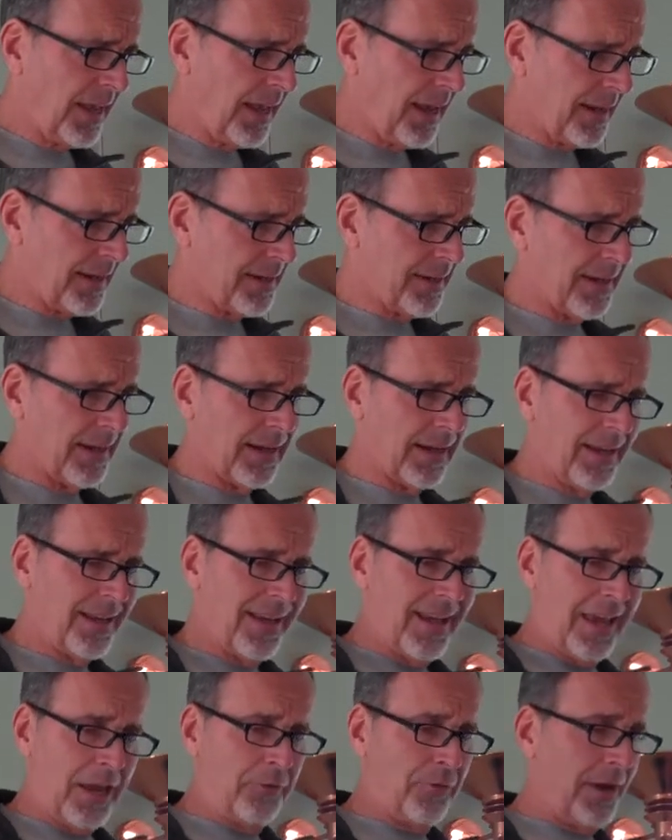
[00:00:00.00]
And
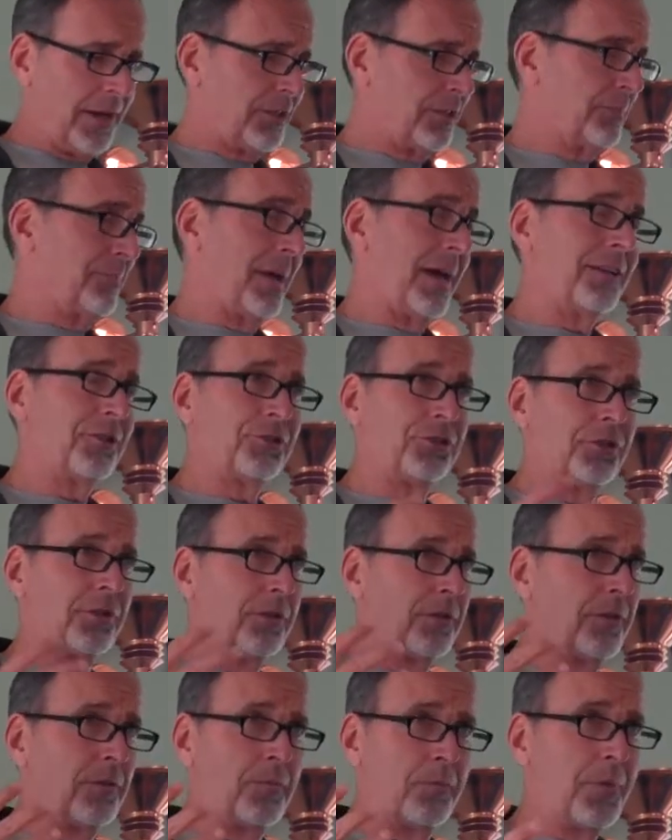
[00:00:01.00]
he writes about
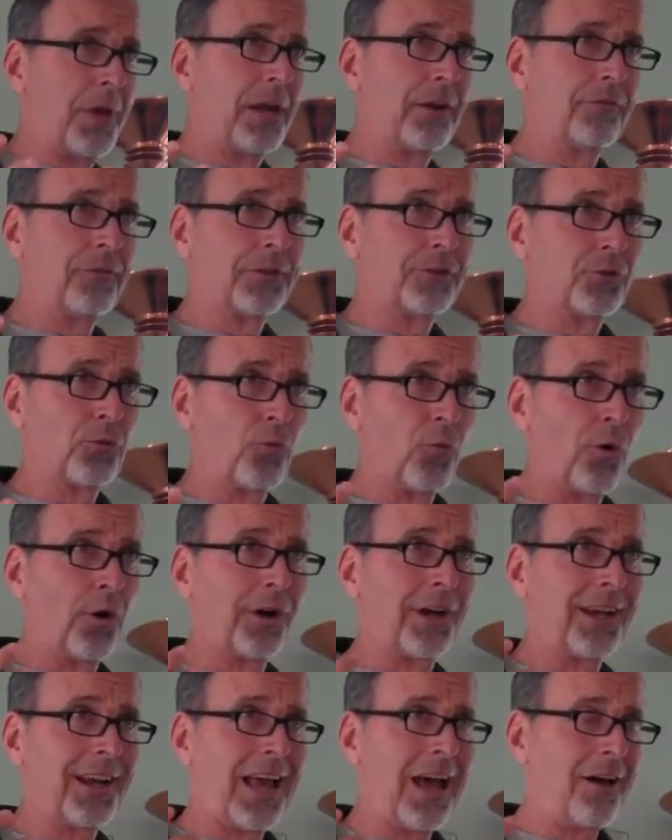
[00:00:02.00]
benefits of
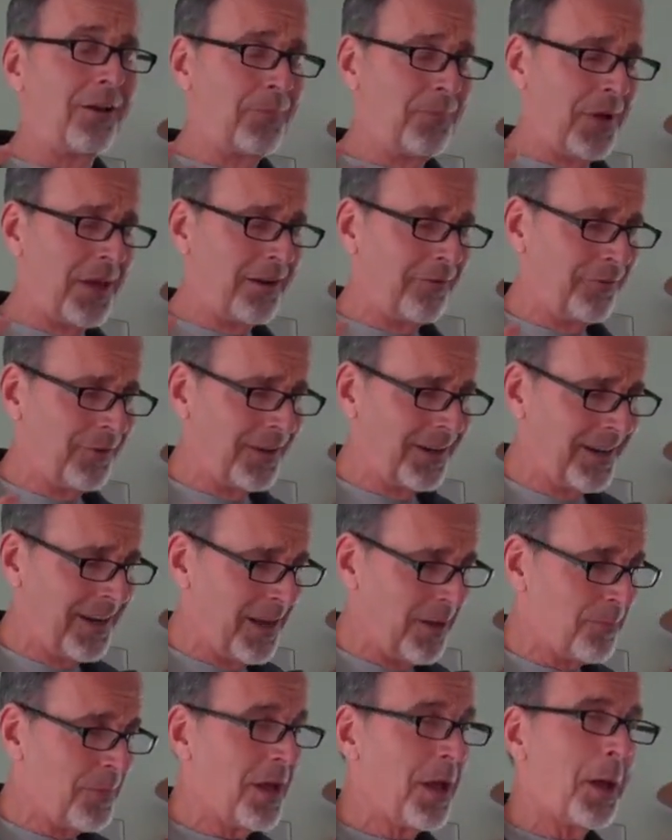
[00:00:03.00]
work and how it benefited
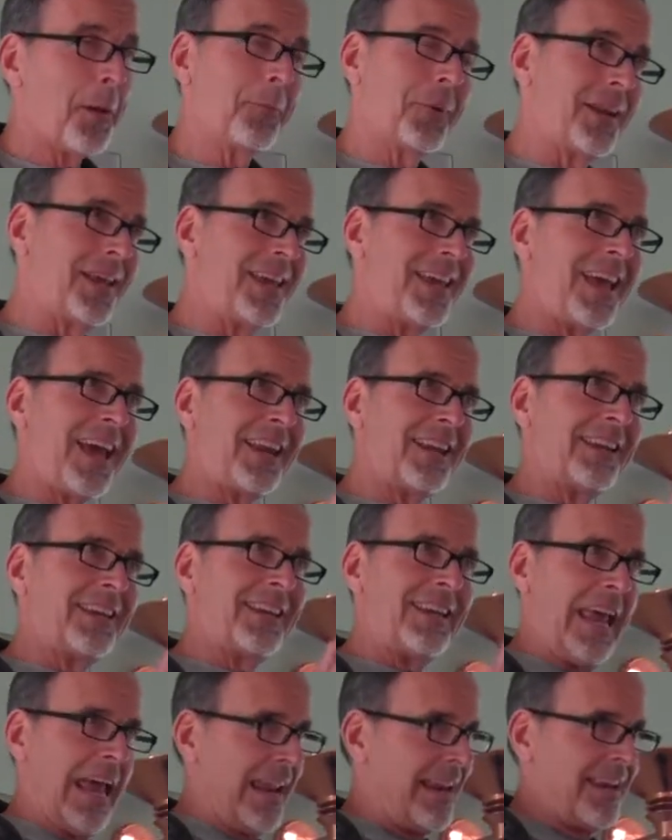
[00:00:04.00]
him, but he had
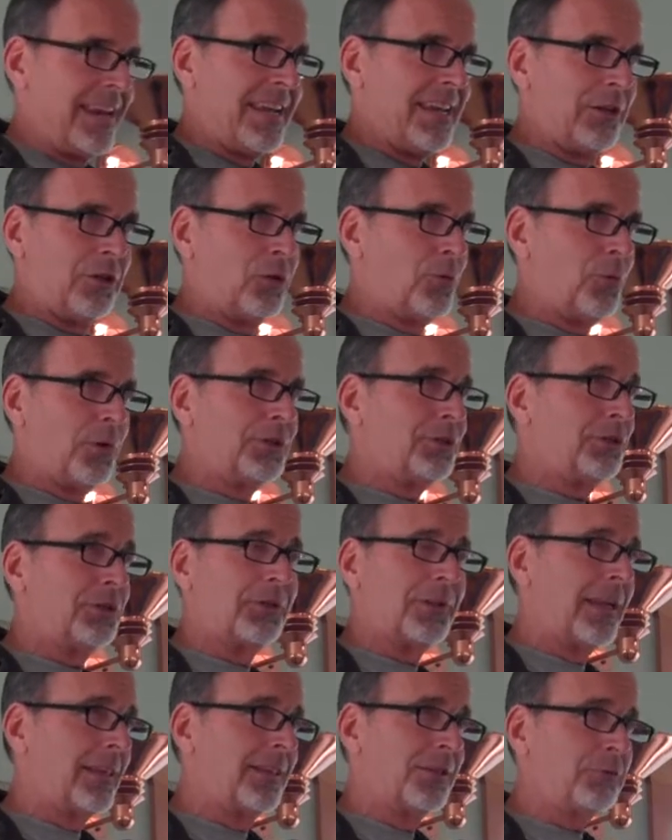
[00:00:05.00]
a neat twist
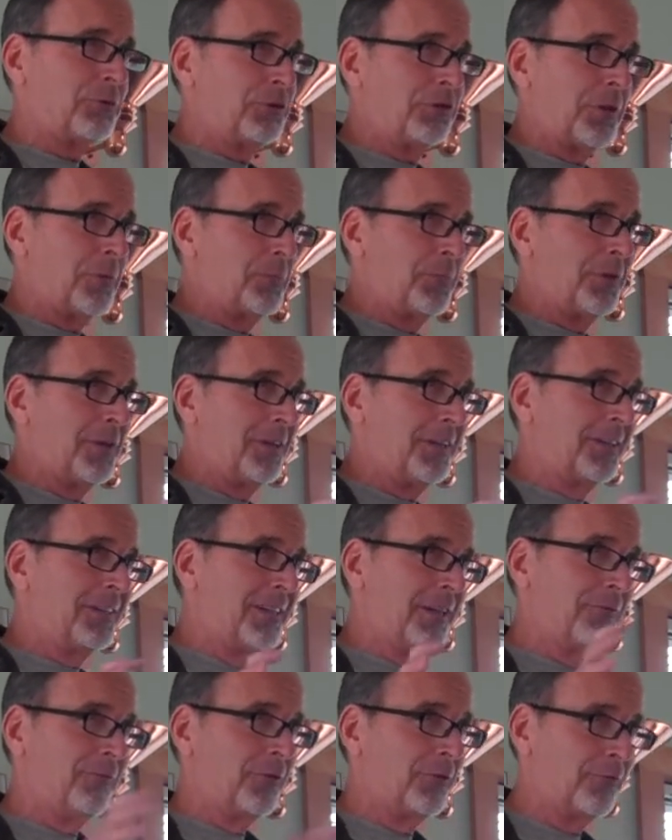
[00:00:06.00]
to that. This was completely
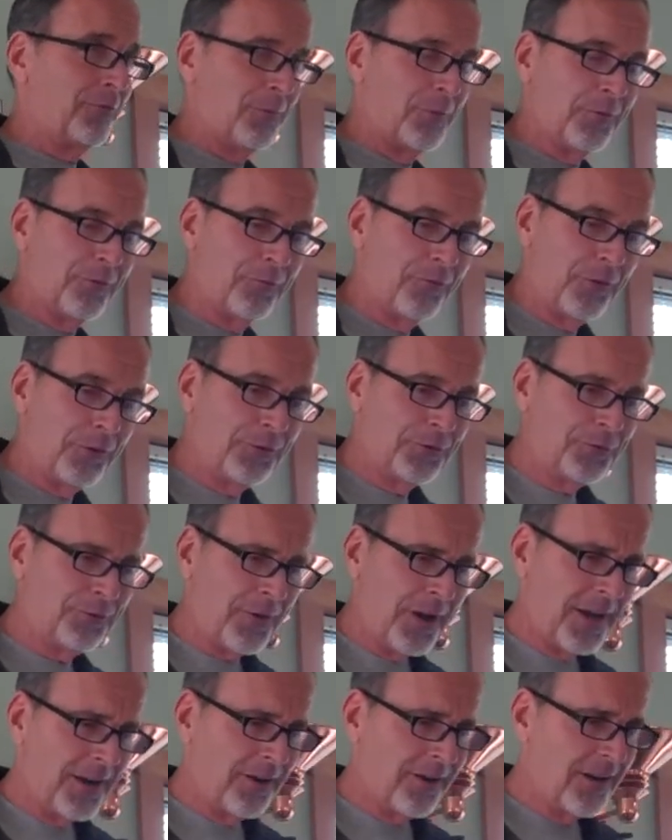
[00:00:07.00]
different from the first
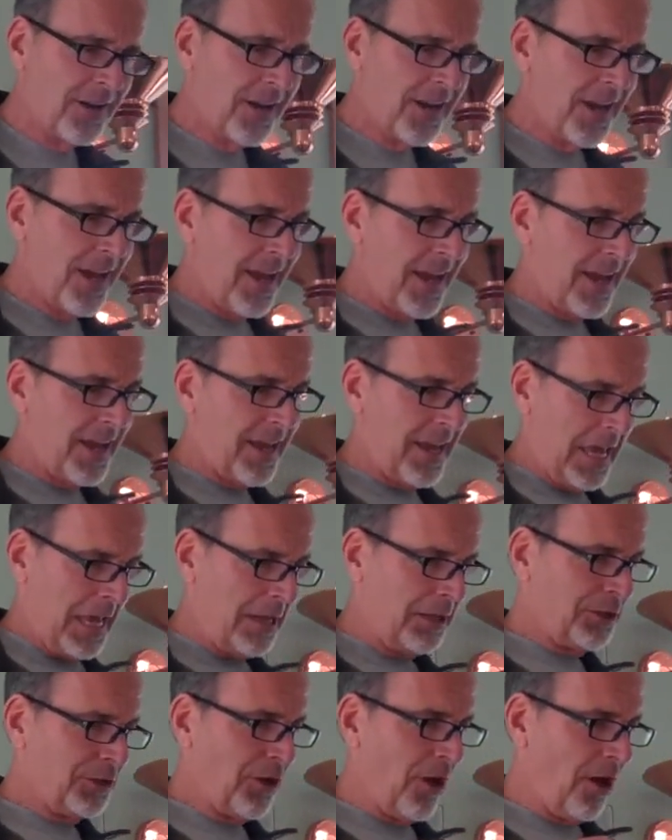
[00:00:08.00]
writer.
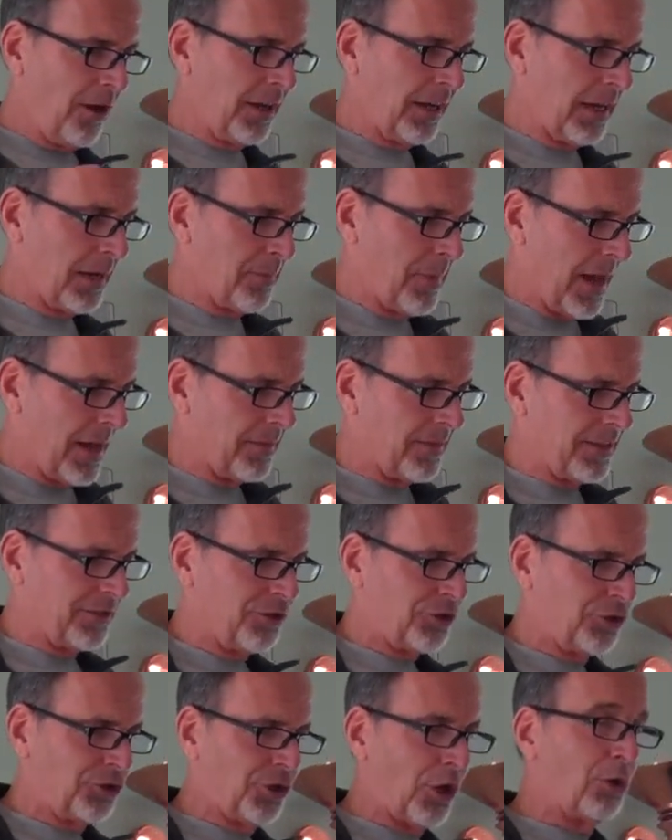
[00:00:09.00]
He's talking about
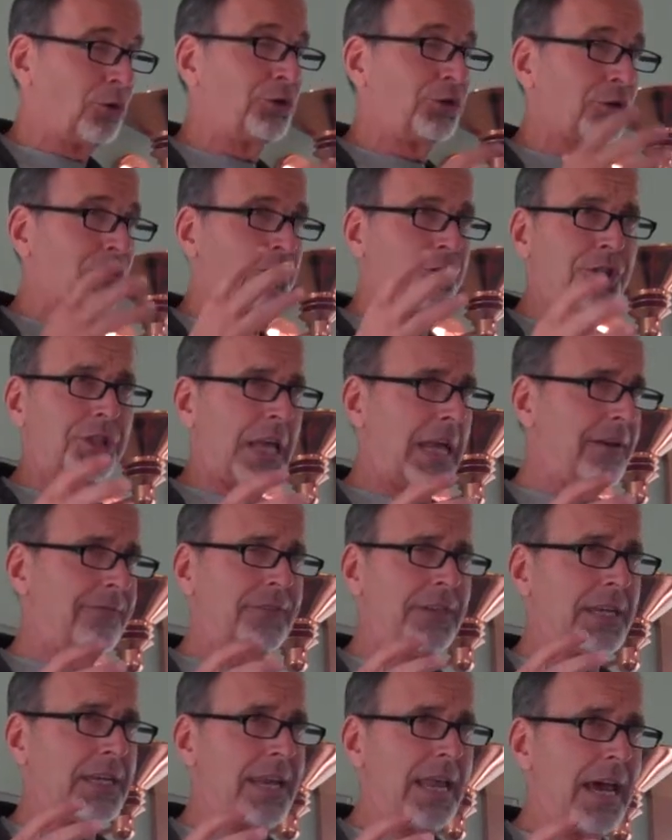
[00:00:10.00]
this social
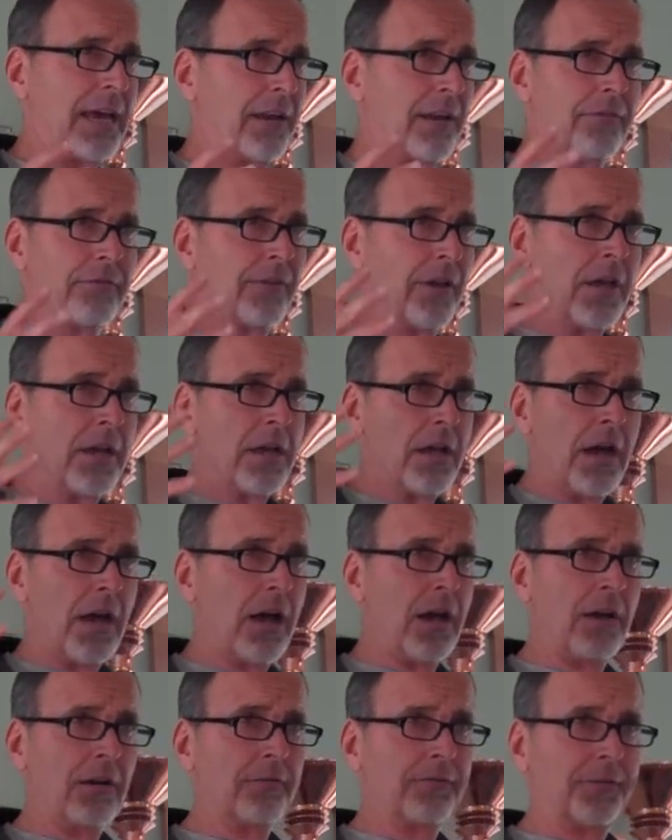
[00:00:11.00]
safety net
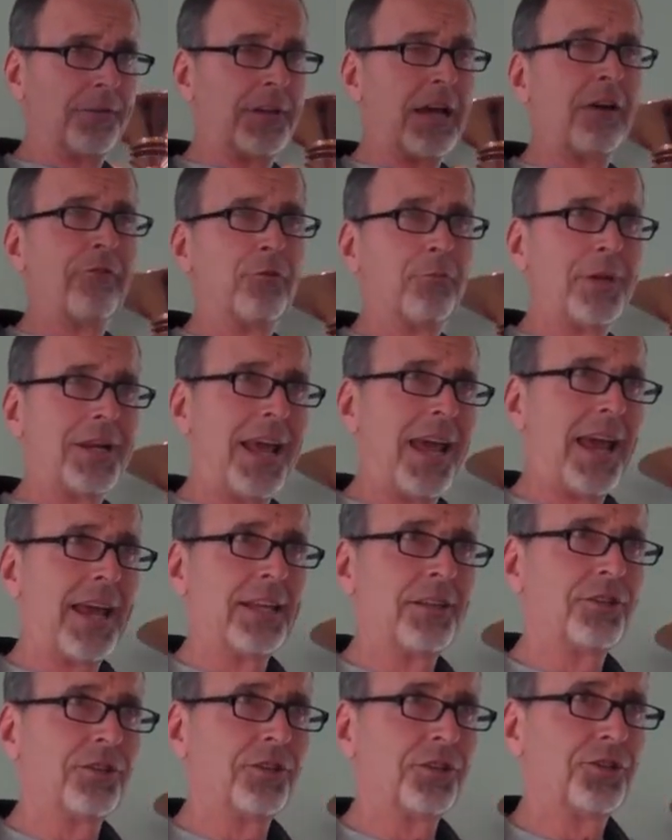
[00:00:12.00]
of government
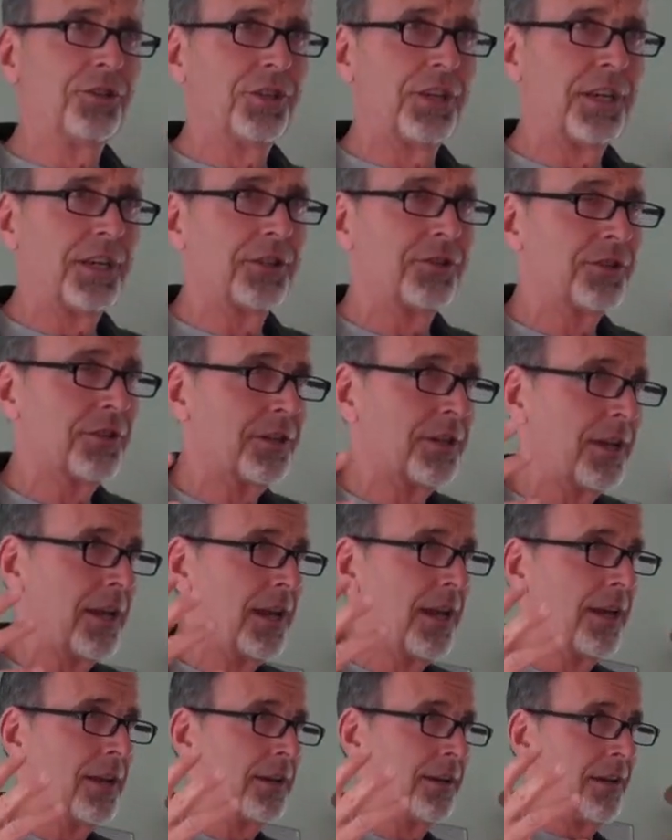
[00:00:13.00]
agencies
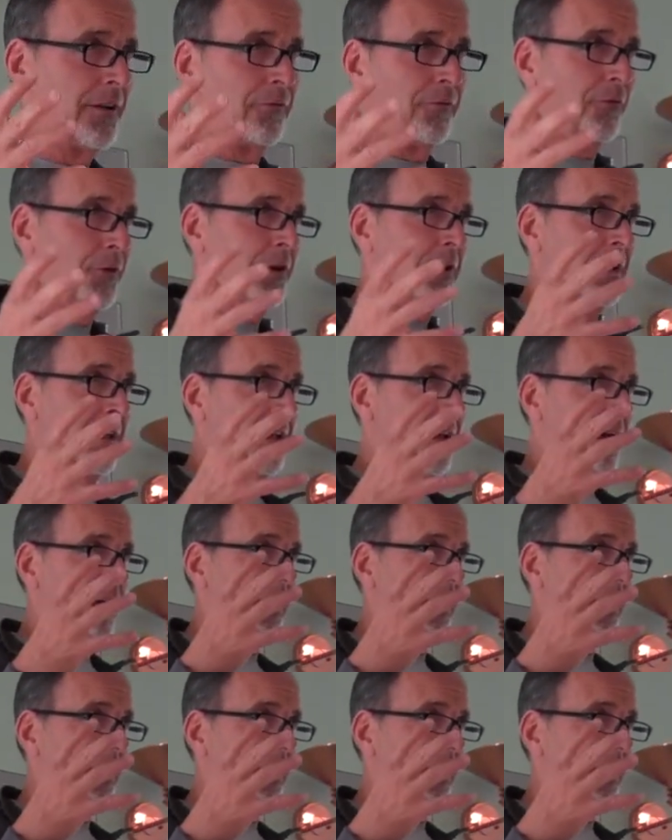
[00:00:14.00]
and different